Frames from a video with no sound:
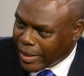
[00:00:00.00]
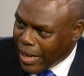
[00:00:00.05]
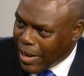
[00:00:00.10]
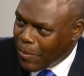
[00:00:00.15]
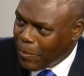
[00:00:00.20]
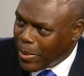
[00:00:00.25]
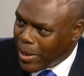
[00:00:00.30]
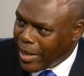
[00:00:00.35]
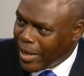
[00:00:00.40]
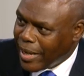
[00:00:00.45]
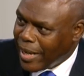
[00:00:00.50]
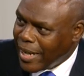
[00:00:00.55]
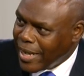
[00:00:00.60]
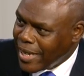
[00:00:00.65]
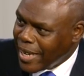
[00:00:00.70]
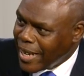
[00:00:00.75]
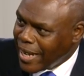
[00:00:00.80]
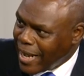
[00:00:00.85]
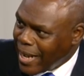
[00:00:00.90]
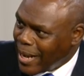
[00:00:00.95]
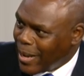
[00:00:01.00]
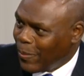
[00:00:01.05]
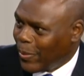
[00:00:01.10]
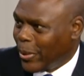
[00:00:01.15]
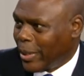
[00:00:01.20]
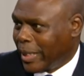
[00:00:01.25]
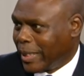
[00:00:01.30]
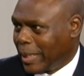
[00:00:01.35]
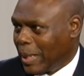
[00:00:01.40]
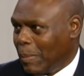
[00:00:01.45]
Kambarage Nyerere,
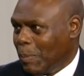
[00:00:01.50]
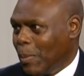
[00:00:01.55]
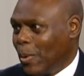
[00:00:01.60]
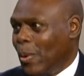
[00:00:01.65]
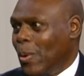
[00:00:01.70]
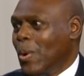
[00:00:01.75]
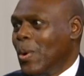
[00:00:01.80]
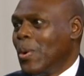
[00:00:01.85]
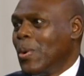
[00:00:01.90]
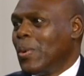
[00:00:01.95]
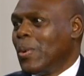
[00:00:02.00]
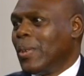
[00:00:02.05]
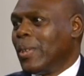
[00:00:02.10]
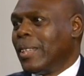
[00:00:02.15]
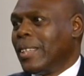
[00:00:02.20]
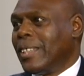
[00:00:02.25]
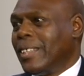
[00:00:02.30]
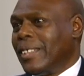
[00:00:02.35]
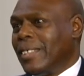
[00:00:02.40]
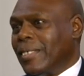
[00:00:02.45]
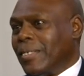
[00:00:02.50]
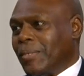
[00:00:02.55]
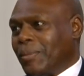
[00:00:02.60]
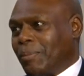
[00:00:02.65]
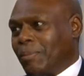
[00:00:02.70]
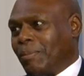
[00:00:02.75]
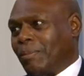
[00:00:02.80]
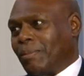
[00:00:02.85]
for yeah. example. Now, you see, what I say, I